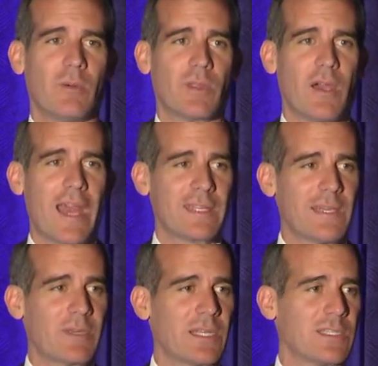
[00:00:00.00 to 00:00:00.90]
with our
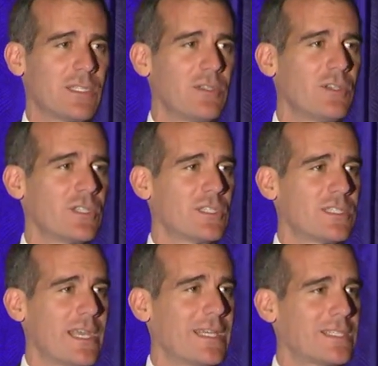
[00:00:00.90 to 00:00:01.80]
academic institutions
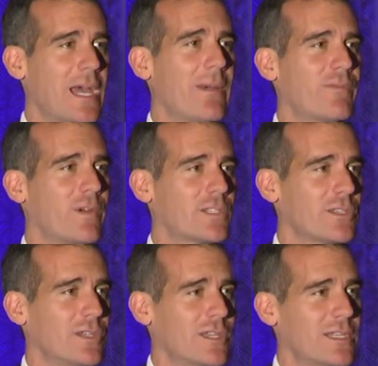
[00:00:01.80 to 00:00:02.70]
to say it's time for us
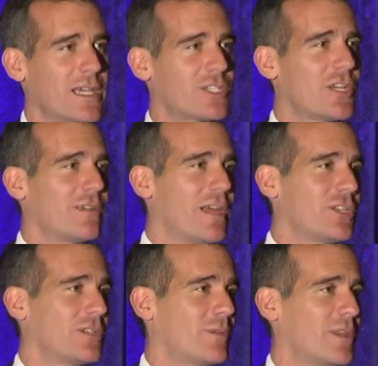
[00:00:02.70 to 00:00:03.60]
to look at the next generation,